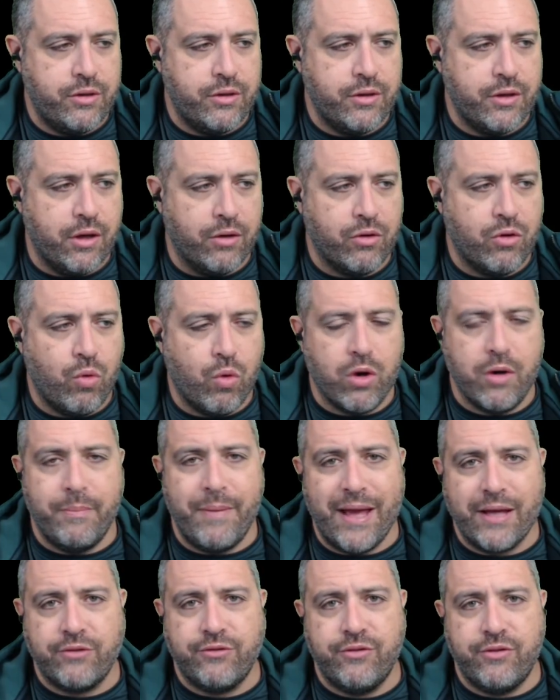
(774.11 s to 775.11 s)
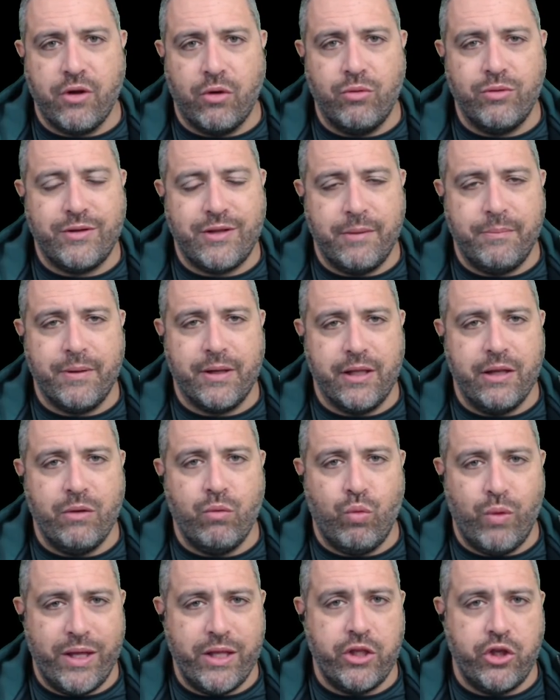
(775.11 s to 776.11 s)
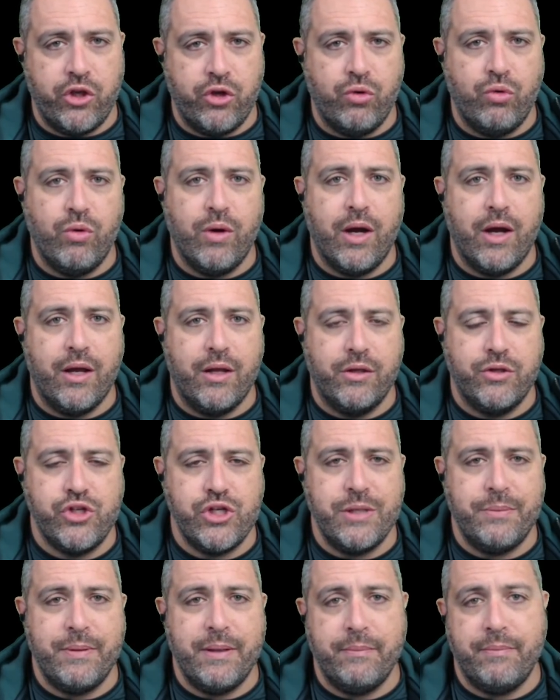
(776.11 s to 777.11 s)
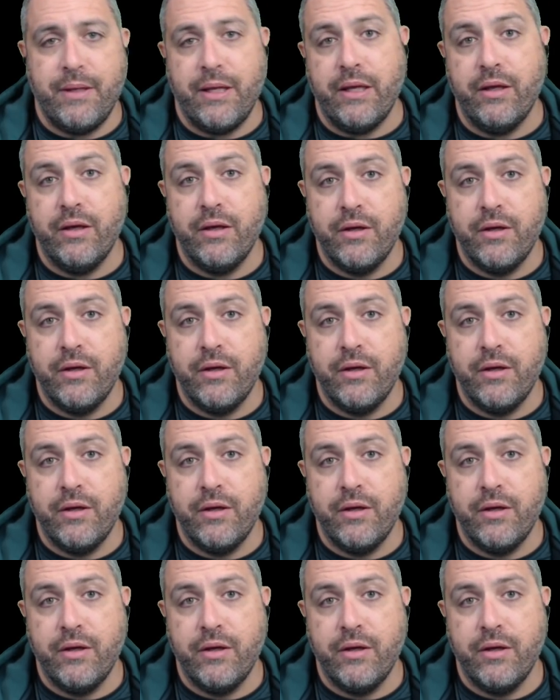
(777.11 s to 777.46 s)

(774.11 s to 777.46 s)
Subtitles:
You know, quarterbacks don't typically win you a GPP.